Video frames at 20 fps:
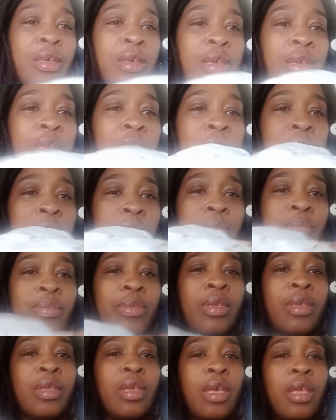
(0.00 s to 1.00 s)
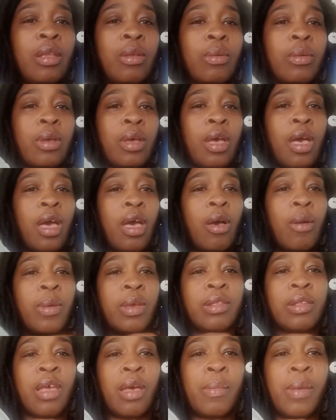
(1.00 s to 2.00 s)
Can y'all, I
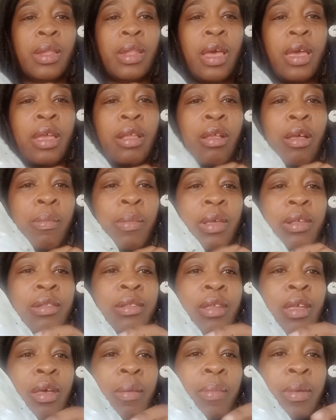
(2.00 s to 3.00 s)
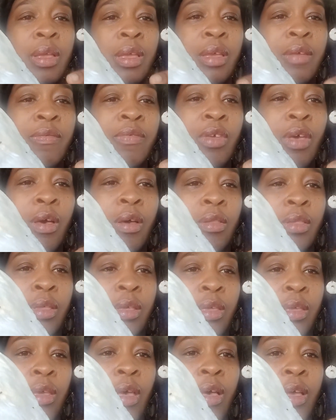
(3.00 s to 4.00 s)
always got my lighting all messed up, but if y'all
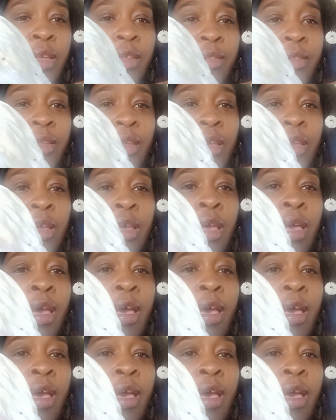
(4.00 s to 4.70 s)
can see,